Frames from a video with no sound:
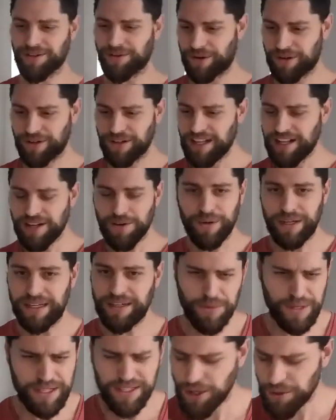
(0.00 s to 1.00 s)
or we
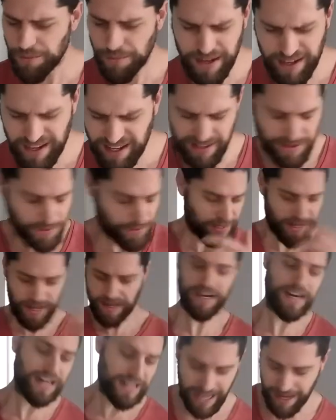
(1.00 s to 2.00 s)
don't make it and then we kind
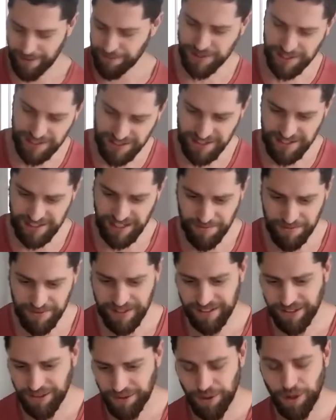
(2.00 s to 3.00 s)
of collapse into
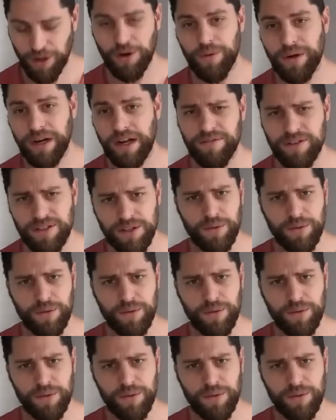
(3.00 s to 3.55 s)
something or whatever.